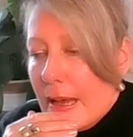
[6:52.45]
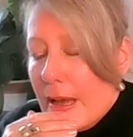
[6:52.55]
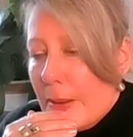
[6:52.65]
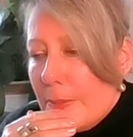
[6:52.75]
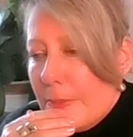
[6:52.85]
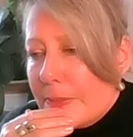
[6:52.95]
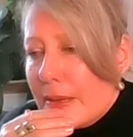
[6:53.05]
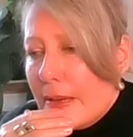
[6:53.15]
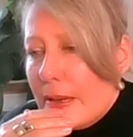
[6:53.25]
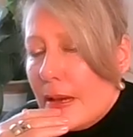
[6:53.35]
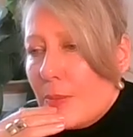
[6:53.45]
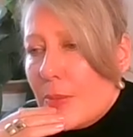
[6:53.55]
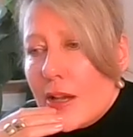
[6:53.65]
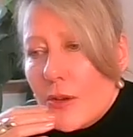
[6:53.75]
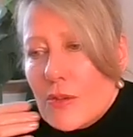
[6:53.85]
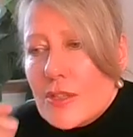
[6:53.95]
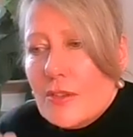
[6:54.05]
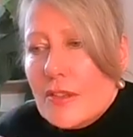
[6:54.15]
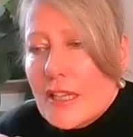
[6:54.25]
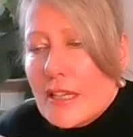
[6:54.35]
But I also
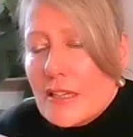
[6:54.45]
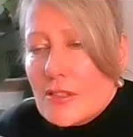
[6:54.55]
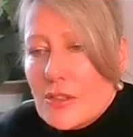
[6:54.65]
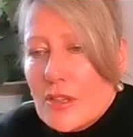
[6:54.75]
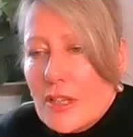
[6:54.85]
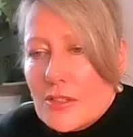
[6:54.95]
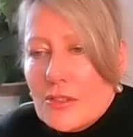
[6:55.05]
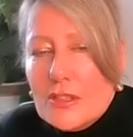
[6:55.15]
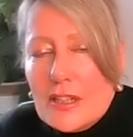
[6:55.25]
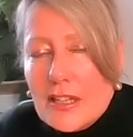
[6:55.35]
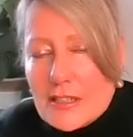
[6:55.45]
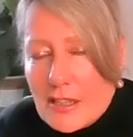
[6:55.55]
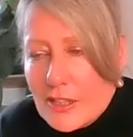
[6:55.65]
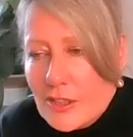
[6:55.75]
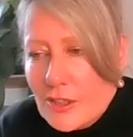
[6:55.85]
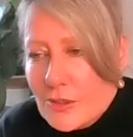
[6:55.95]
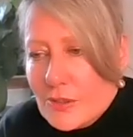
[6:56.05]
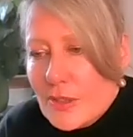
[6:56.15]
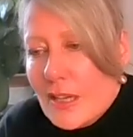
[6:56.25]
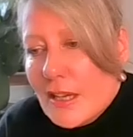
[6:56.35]
think it's good guys like
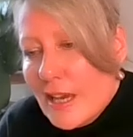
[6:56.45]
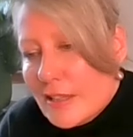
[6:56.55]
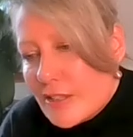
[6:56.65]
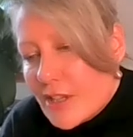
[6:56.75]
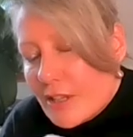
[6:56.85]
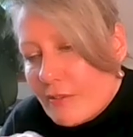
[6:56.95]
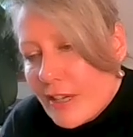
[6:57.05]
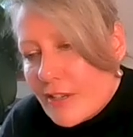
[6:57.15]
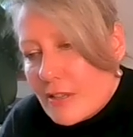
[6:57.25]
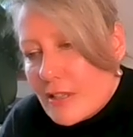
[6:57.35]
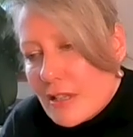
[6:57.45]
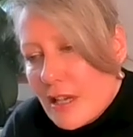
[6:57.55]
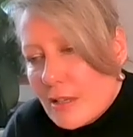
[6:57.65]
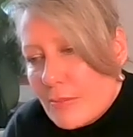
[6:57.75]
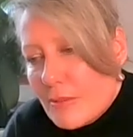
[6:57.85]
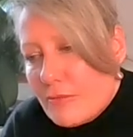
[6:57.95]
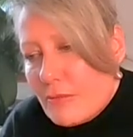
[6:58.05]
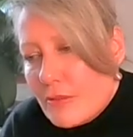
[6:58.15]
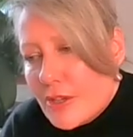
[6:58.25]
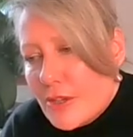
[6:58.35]
you and the generation slightly
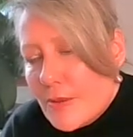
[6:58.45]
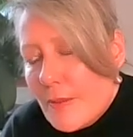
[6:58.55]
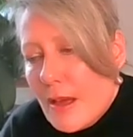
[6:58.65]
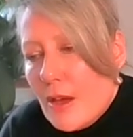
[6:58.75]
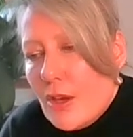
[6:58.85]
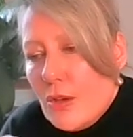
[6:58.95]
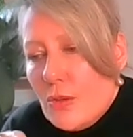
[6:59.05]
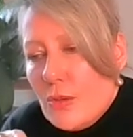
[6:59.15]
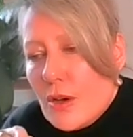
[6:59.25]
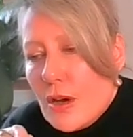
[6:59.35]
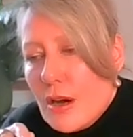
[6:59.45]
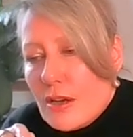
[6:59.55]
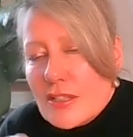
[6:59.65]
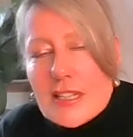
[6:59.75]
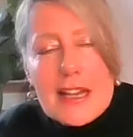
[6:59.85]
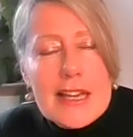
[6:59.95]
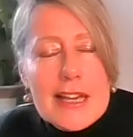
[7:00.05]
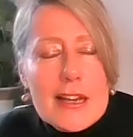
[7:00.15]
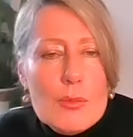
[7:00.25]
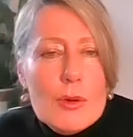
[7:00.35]
before you who are
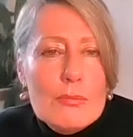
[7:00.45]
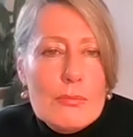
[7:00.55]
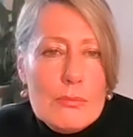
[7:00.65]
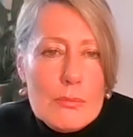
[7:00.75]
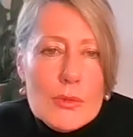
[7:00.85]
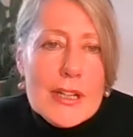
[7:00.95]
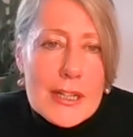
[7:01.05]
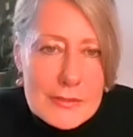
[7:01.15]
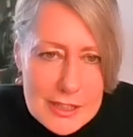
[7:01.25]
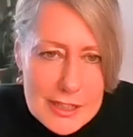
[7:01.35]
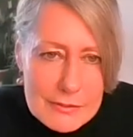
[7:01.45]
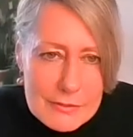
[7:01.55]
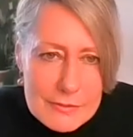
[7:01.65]
saying, I want more out of life.